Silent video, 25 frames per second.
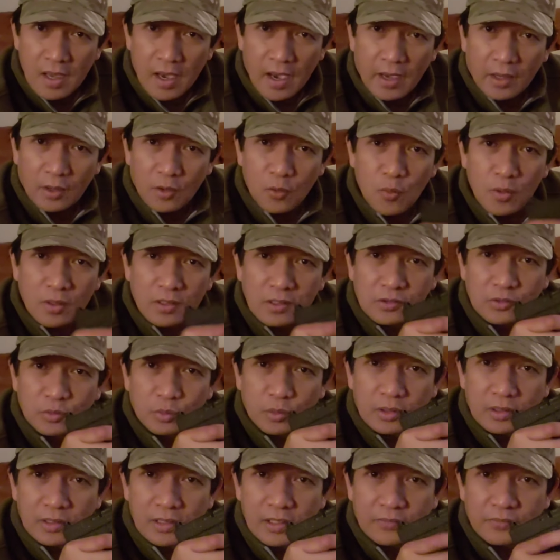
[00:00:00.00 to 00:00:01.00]
I don't want the
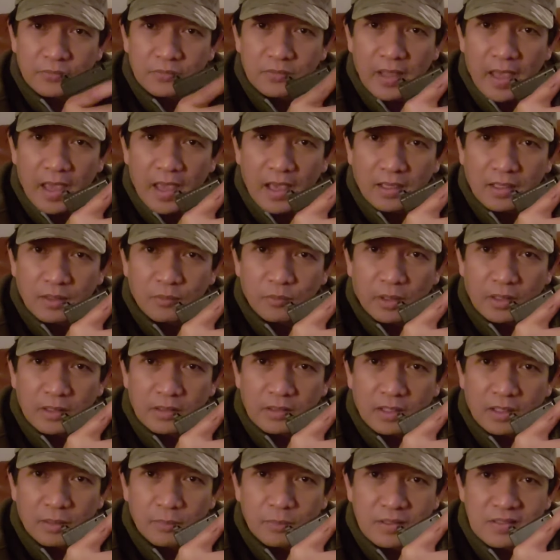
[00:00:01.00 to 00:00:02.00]
trigger left hanging right
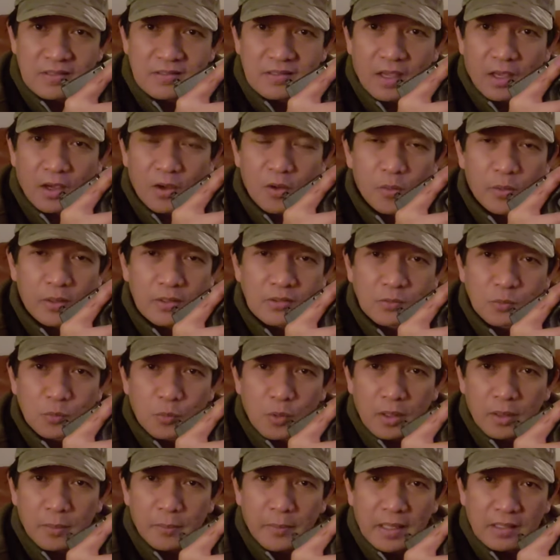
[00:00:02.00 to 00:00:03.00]
there because I always
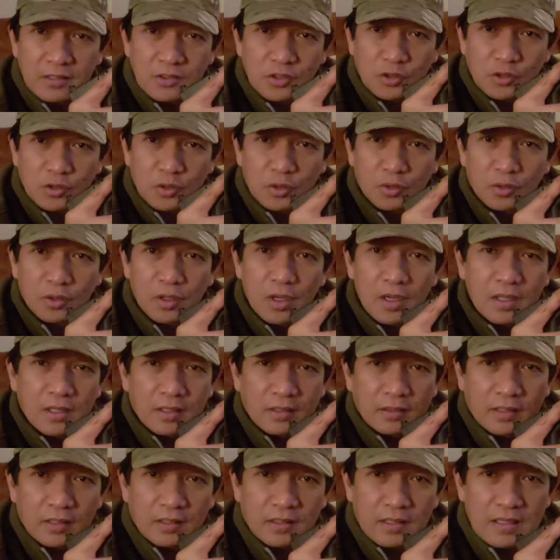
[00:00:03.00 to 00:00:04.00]
want to make sure
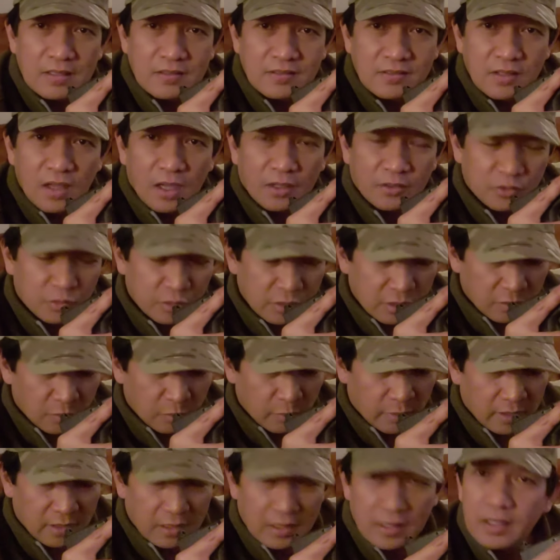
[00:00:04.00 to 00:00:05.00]
that it's not trigger
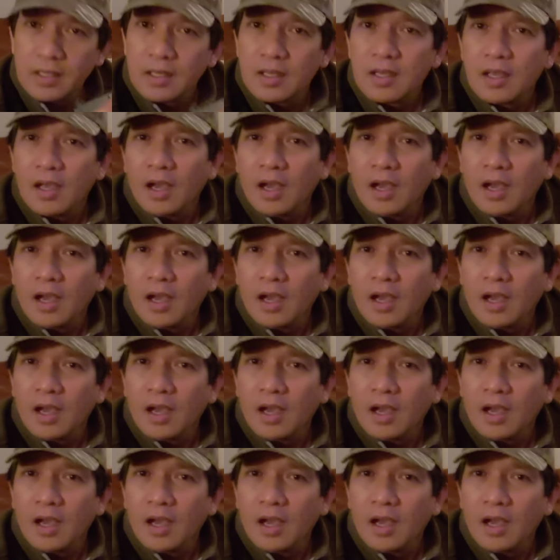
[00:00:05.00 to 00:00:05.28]
ready.